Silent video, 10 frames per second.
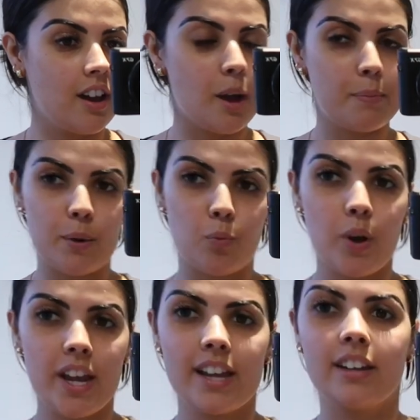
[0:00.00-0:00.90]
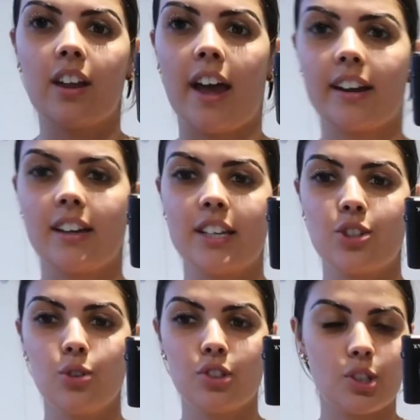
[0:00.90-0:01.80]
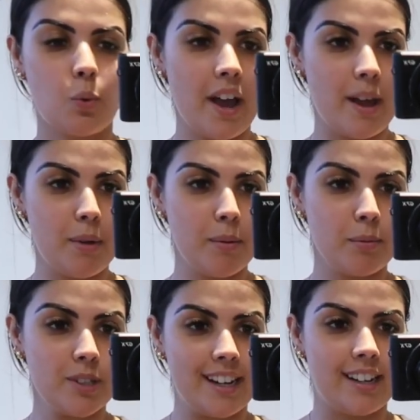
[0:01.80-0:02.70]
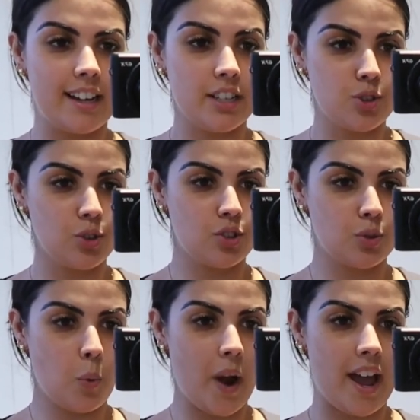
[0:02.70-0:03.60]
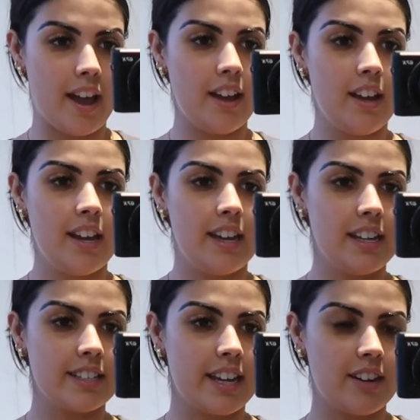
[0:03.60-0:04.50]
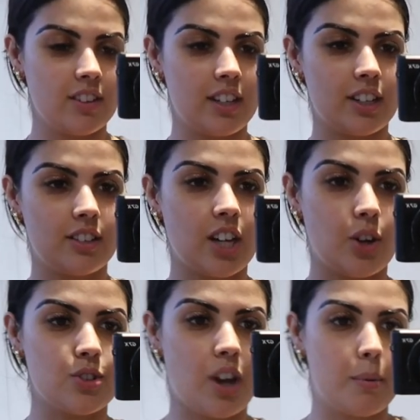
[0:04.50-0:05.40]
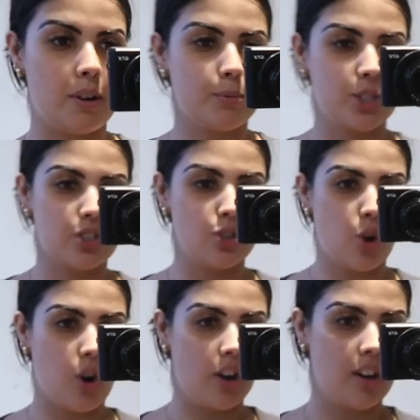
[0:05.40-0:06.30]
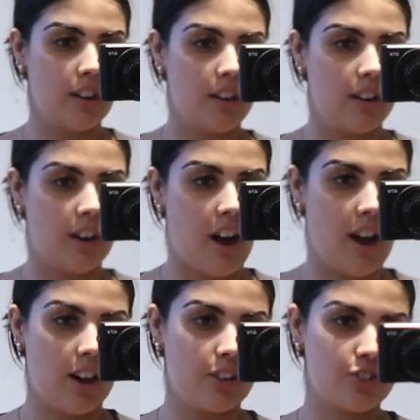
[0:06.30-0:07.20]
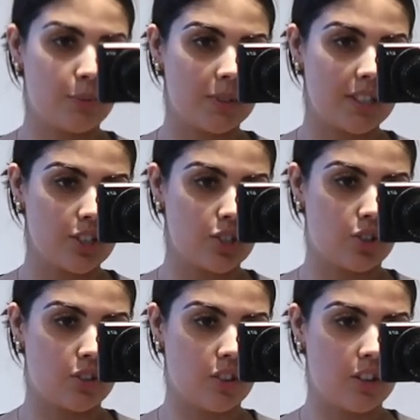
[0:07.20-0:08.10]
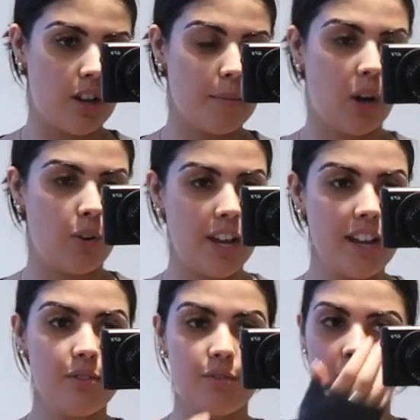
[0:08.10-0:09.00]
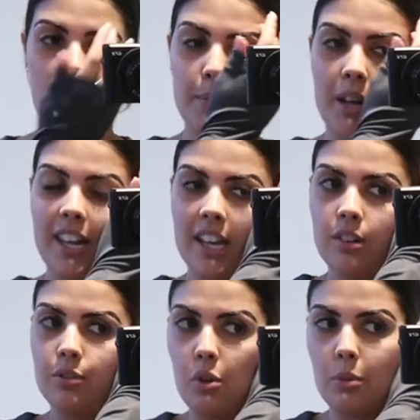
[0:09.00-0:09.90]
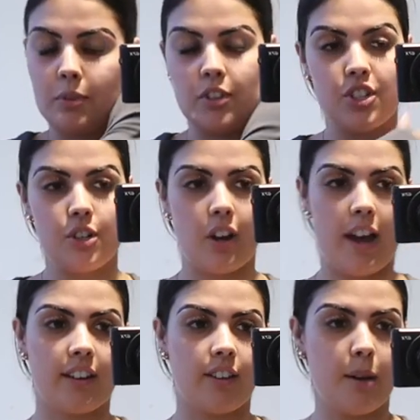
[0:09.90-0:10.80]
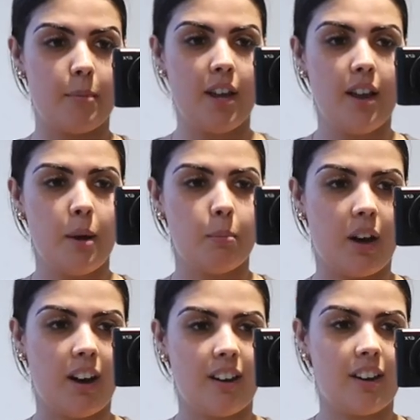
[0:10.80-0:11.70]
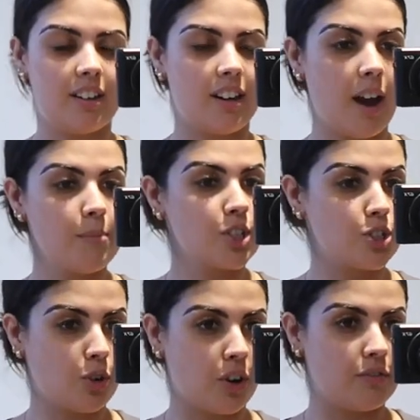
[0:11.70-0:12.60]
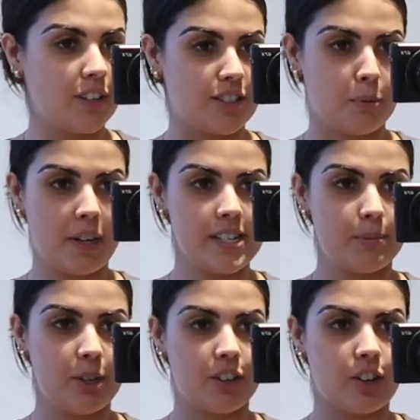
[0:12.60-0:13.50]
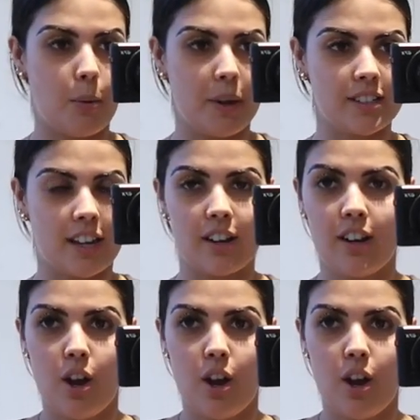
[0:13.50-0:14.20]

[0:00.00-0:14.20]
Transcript: a bit weird. Like, it's not square. Me and Mum were saying, like, it's not square. It is here and then it goes up, and I'm just not 100% sure on them. I'll leave a link for them if you do like them. But I'm just not convinced. So please let me know in the comments, like,